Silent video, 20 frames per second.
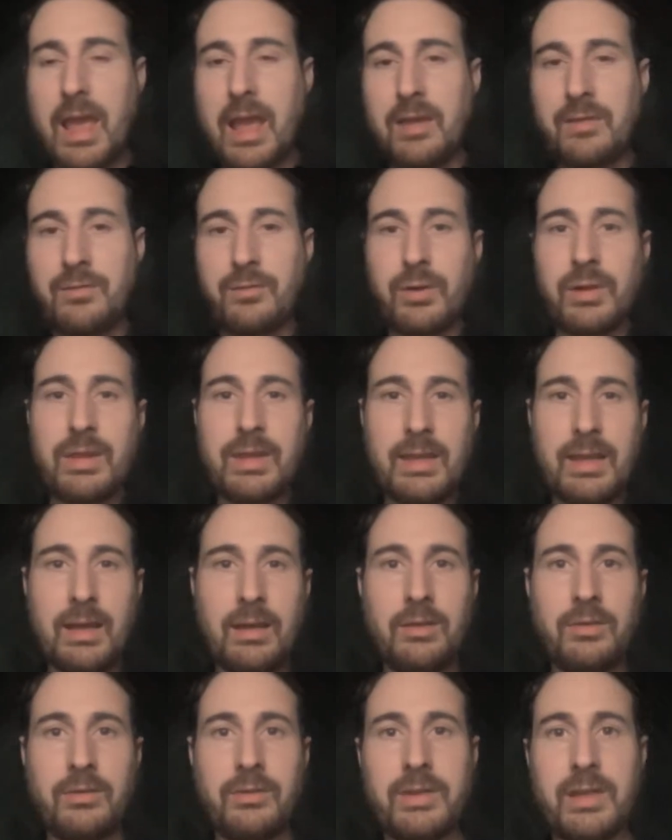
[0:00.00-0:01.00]
everything
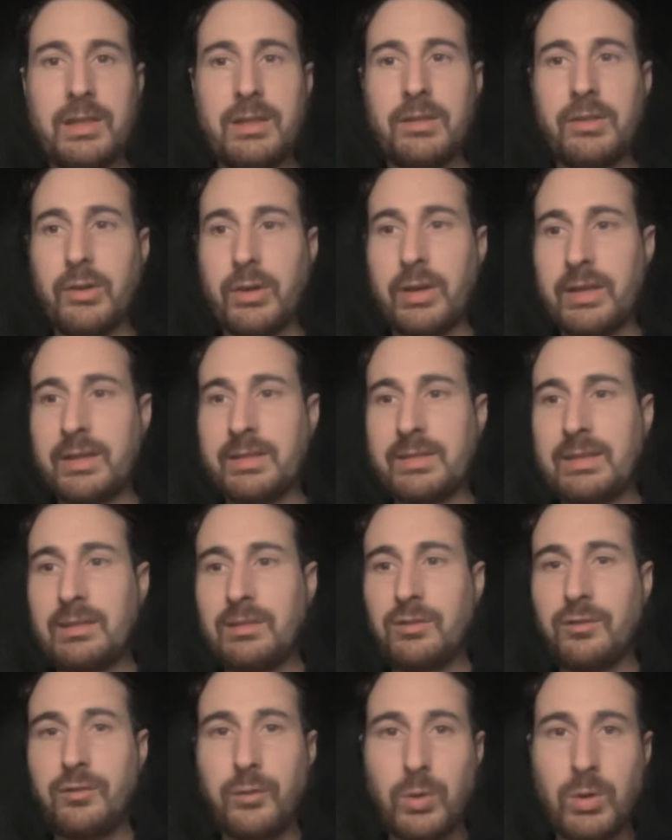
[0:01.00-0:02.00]
else that either
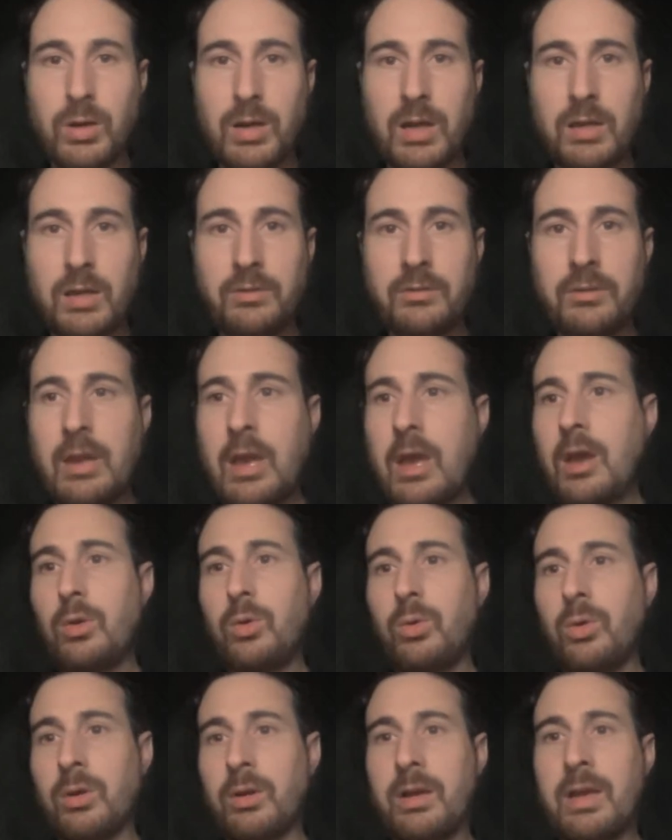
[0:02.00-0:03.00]
exists for us
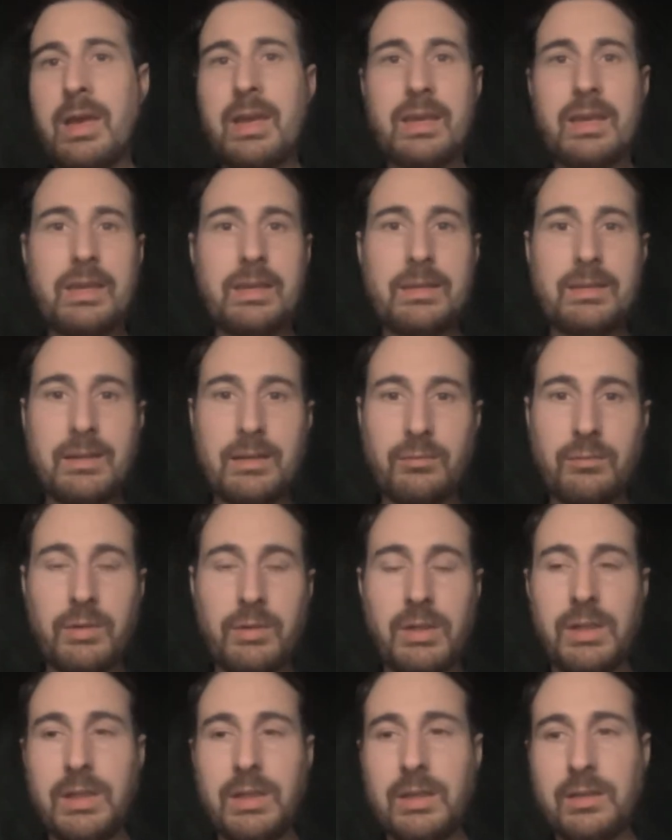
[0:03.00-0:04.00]
or isn't
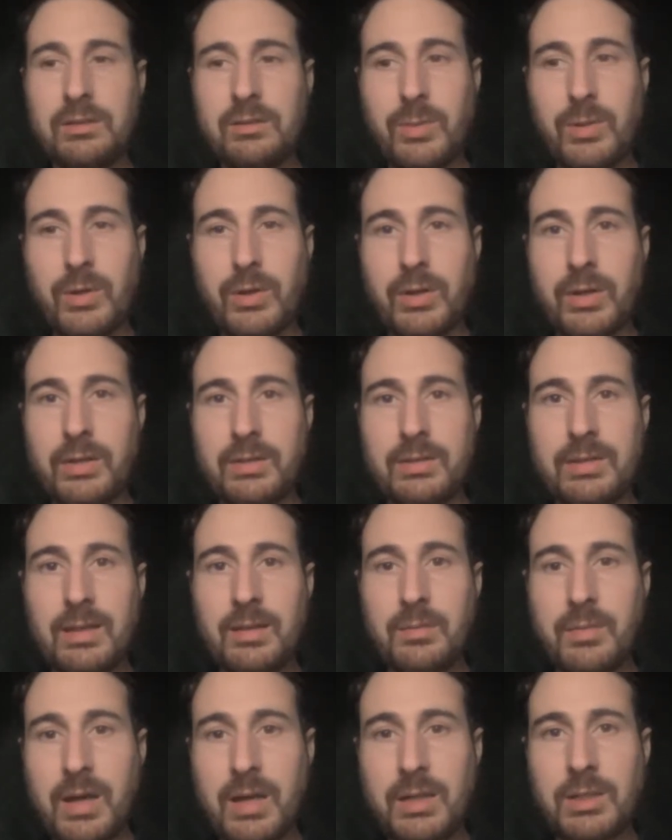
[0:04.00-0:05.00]
really
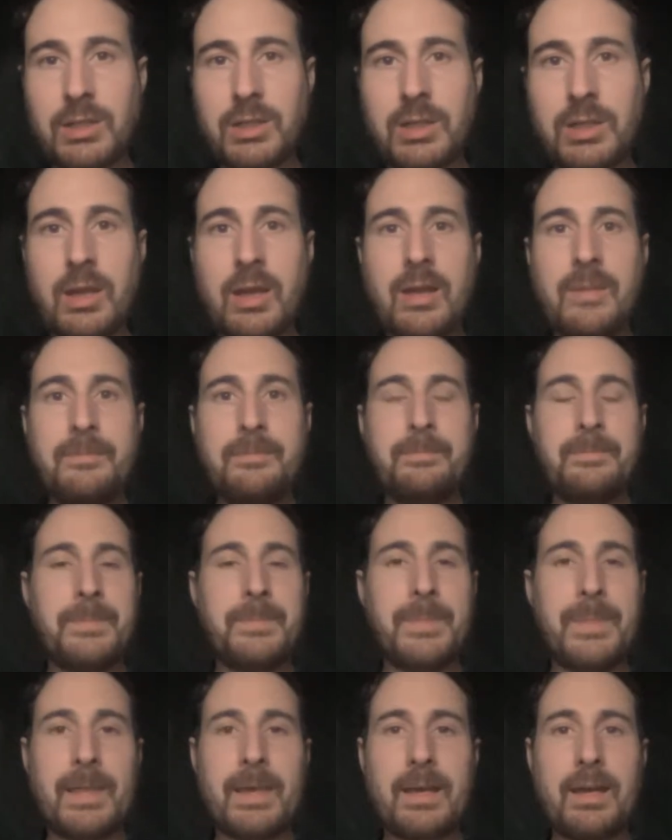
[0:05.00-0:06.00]
experiencing much.
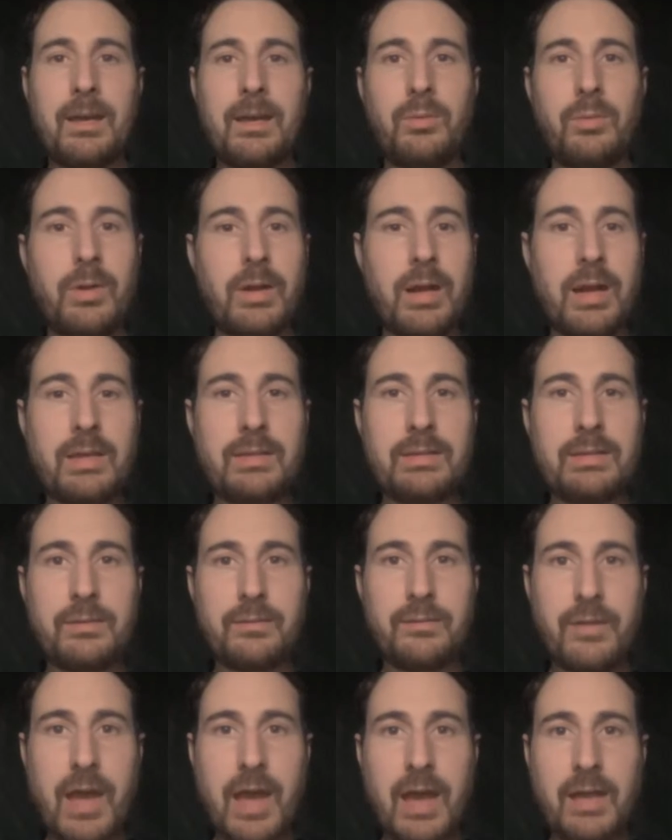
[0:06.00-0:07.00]
Whereas in
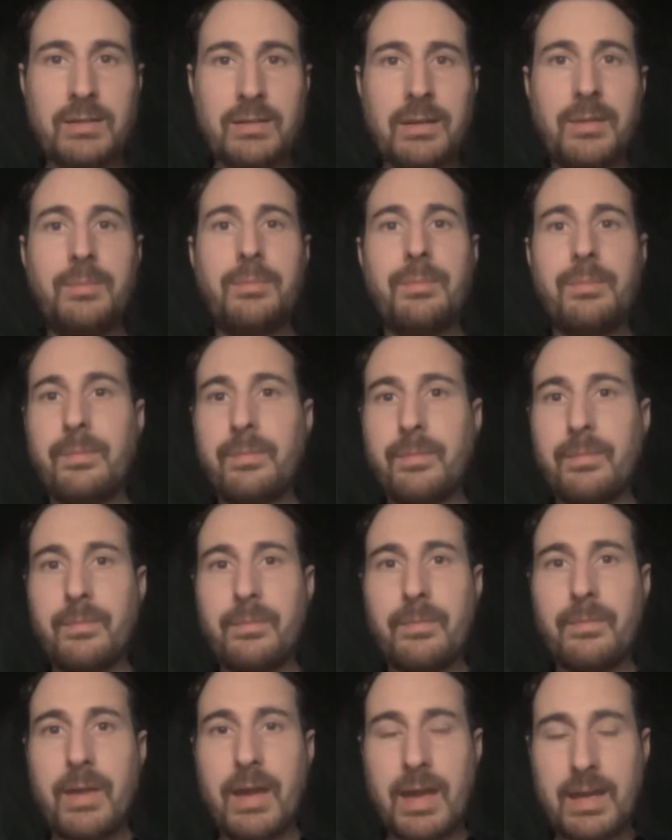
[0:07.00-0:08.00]
fact,
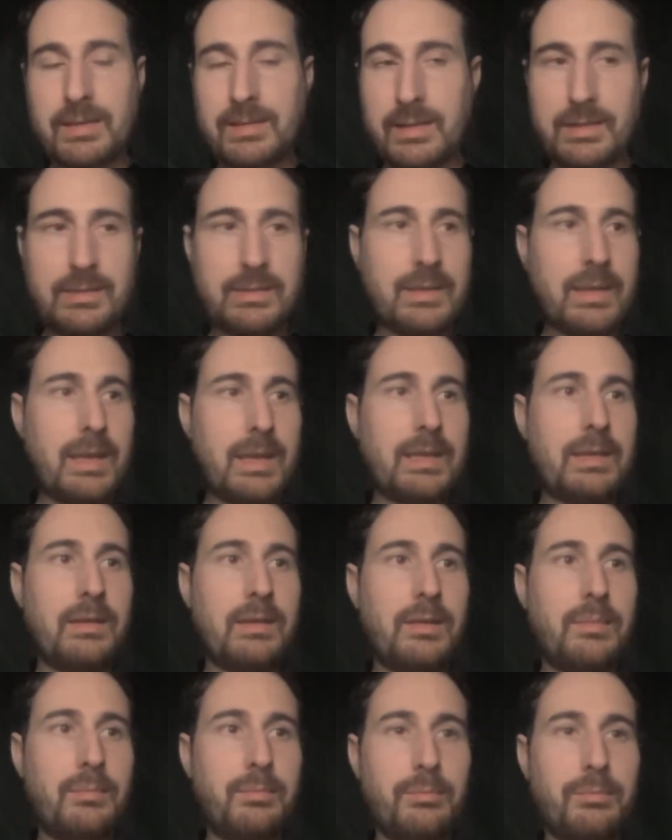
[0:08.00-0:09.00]
as I
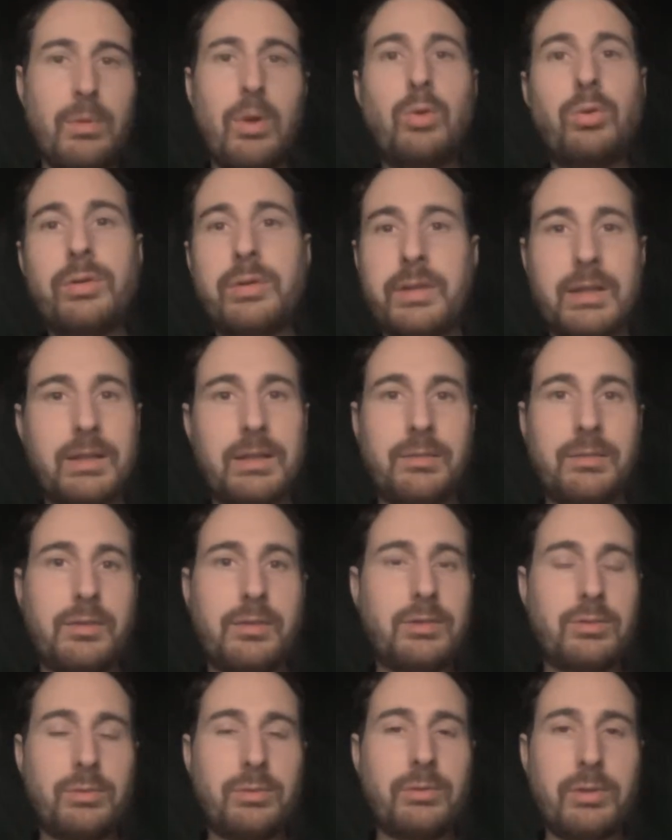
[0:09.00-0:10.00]
said, most
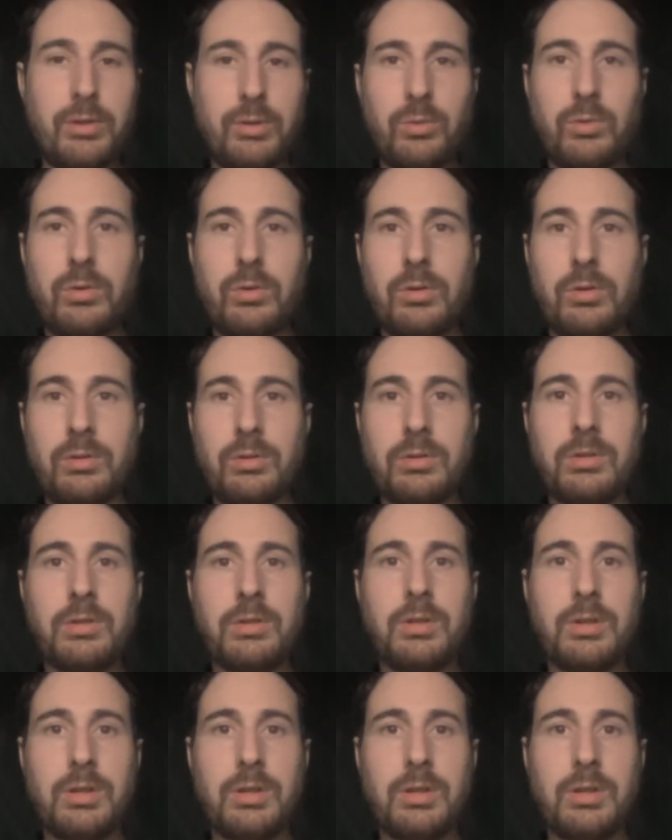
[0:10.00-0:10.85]
individuals in the world